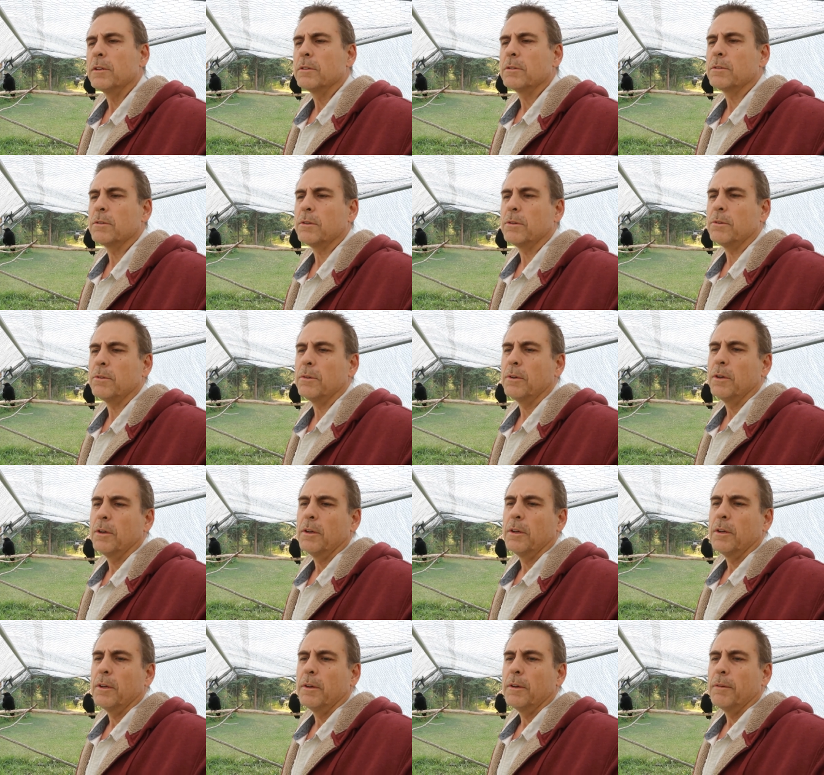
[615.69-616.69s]
So,
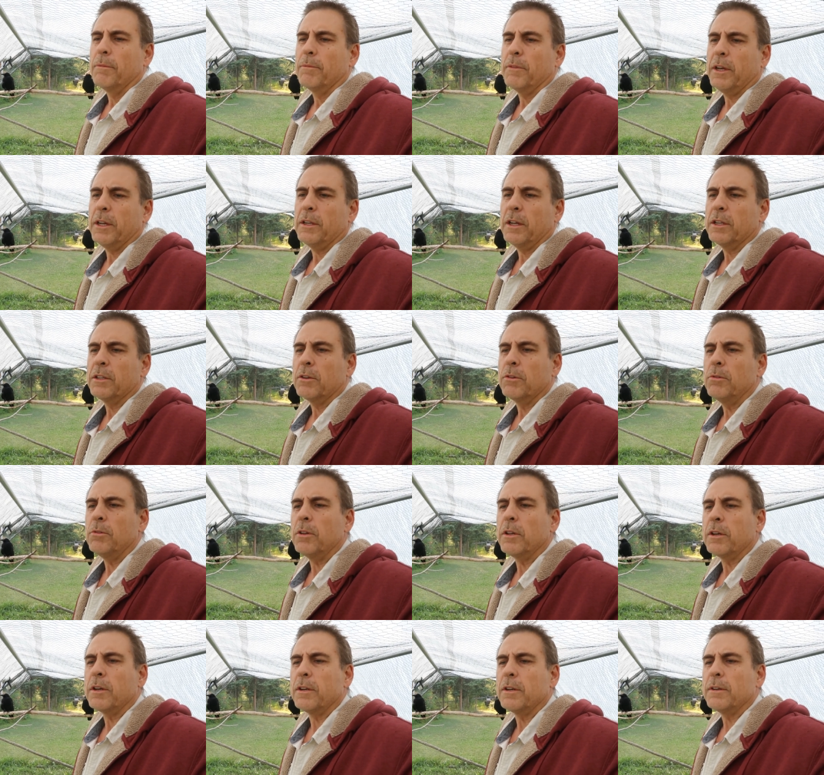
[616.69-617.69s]
and and
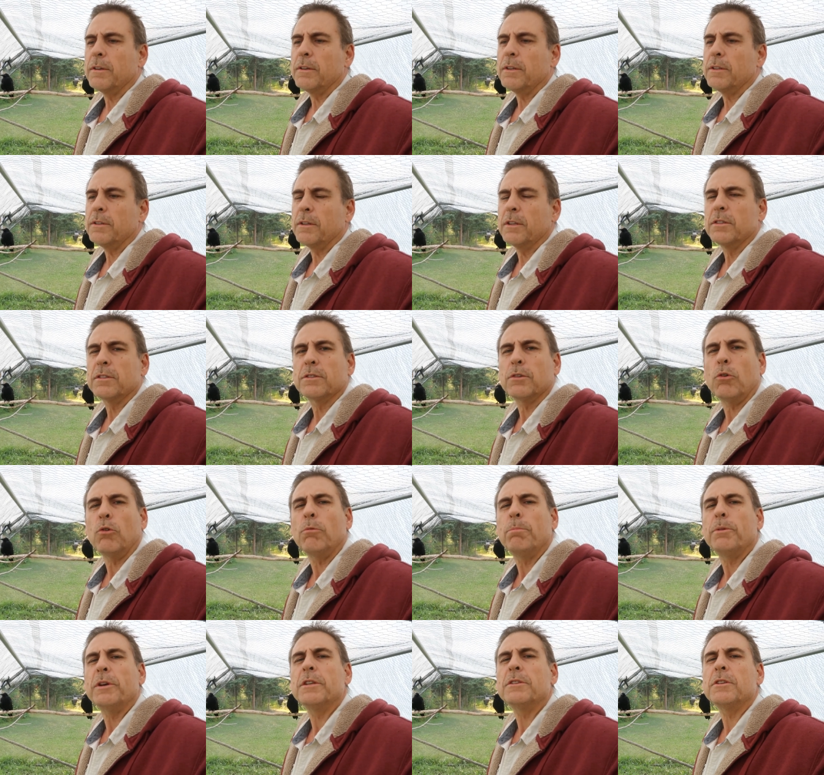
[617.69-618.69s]
Kulika is, is
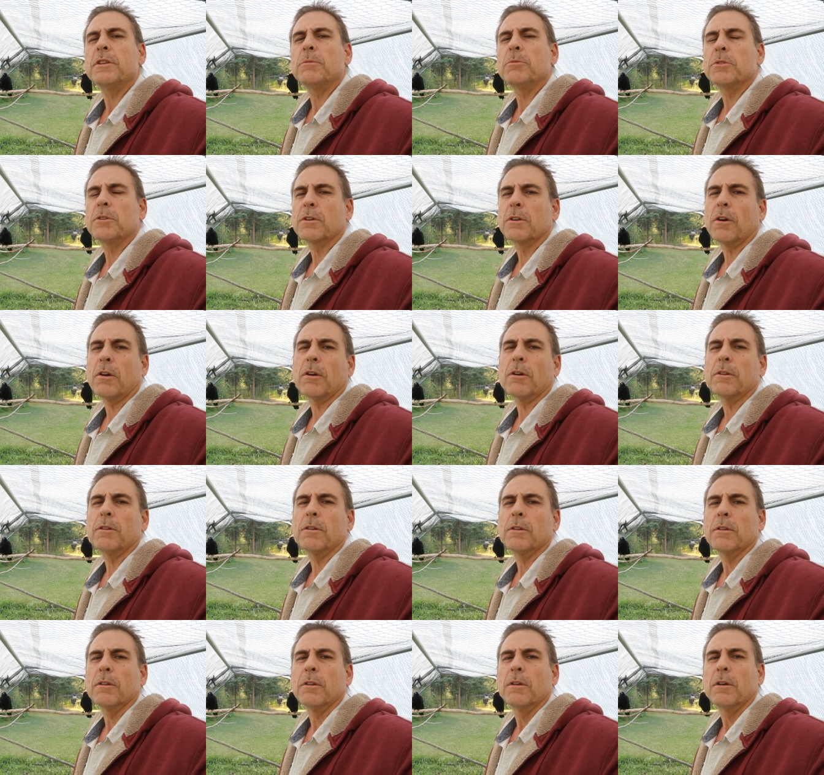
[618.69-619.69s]
so busy with the
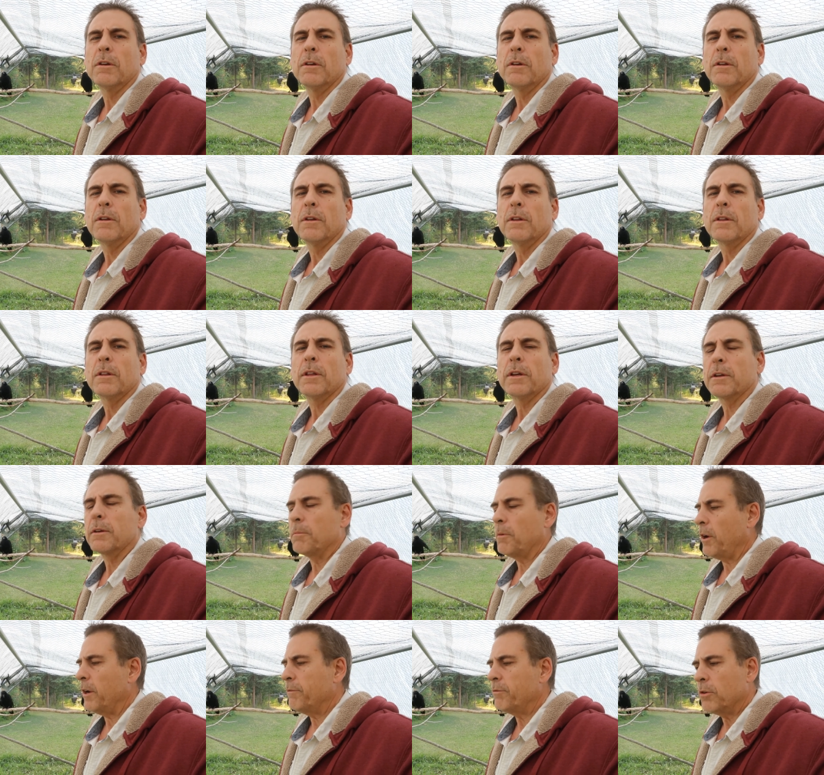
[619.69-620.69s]
garden. Like
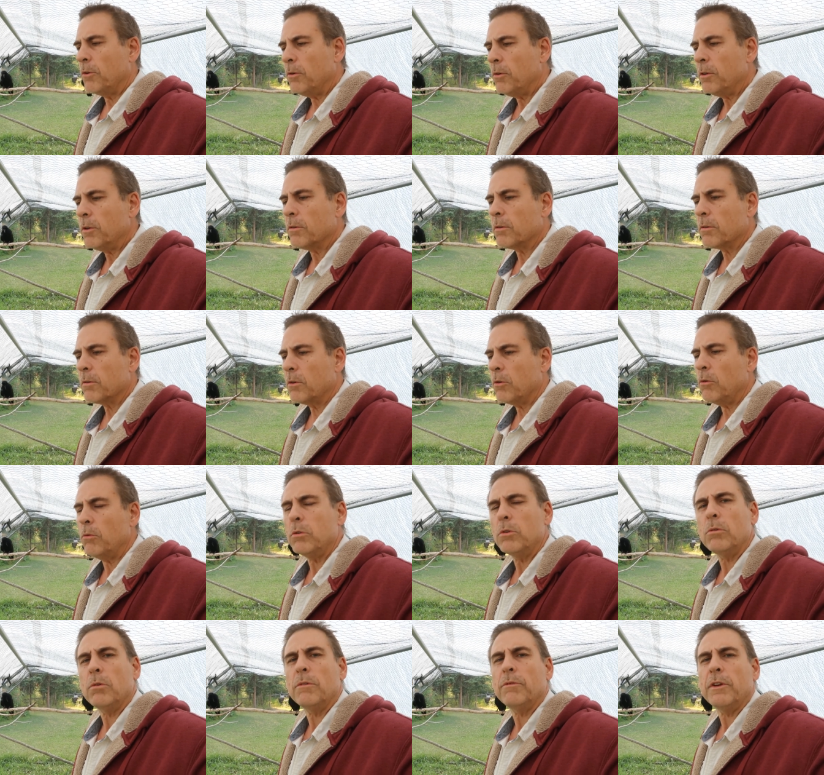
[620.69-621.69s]
I've told her, go
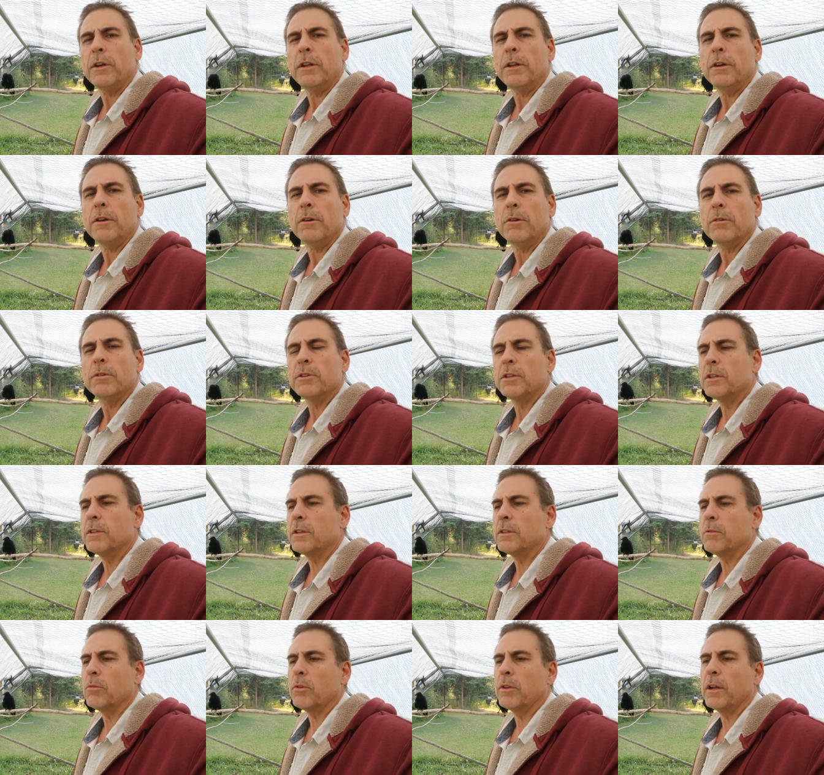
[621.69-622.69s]
do a video, and she
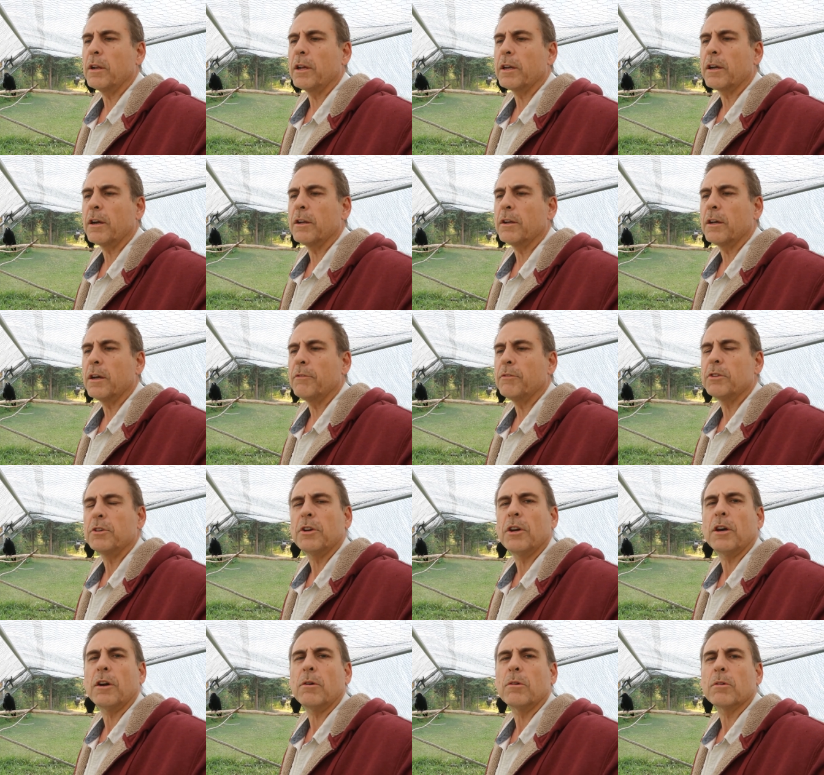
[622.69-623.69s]
says, well, then I gotta have a
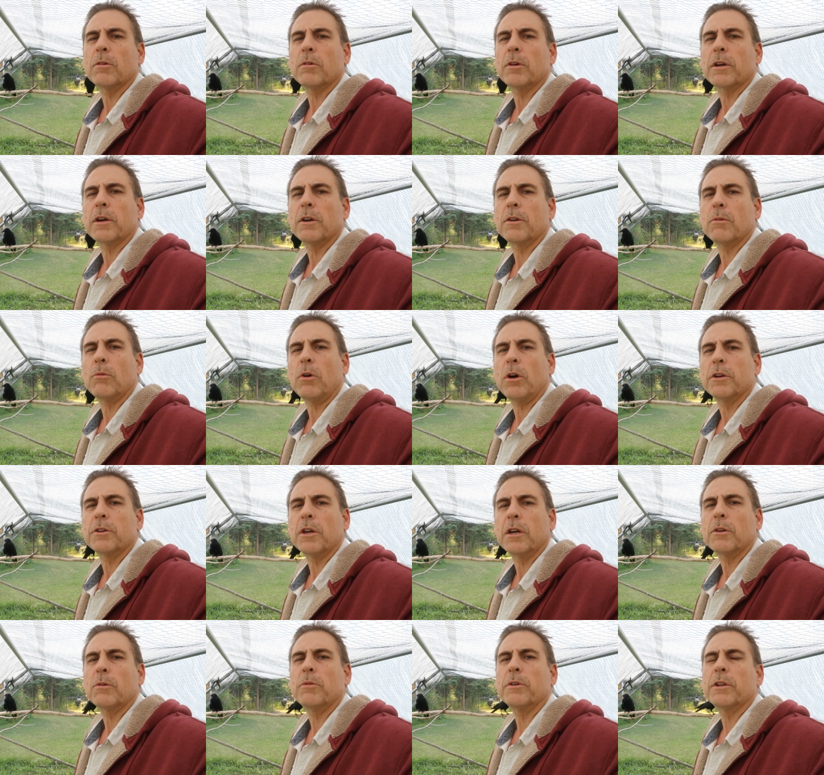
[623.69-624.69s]
shower, I gotta wash,
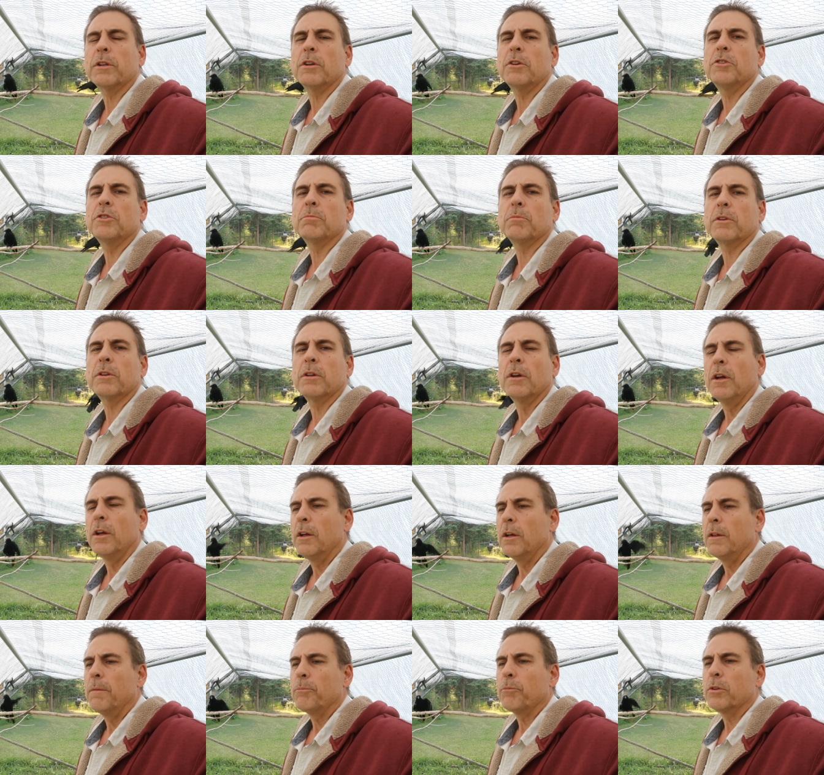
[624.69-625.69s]
I don't want to change my,
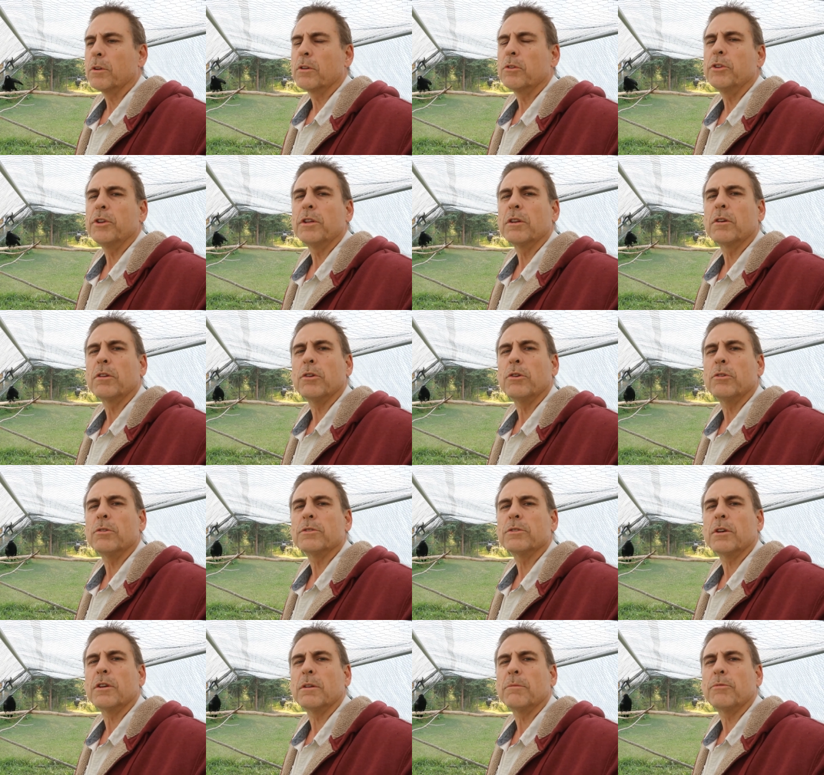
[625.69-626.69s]
put clean
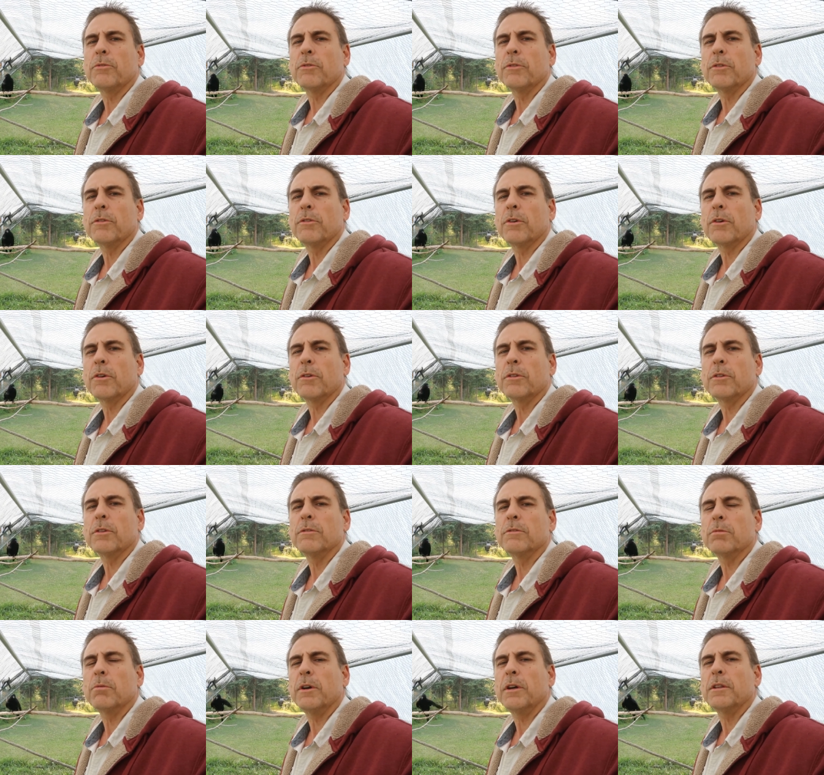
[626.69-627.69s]
clothes on. I'm full of dirt
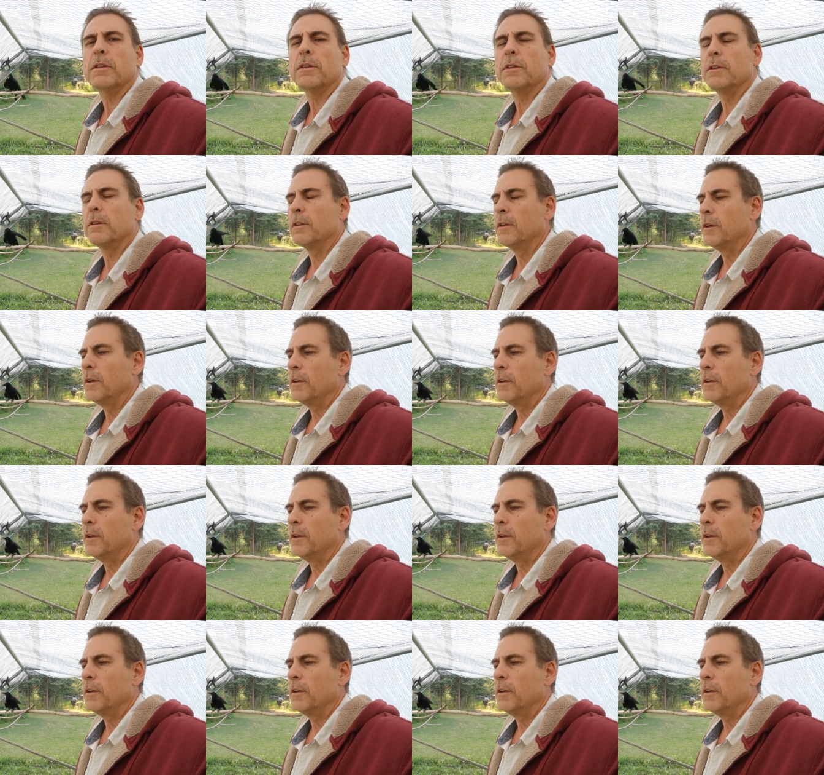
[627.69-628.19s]
and sweat, and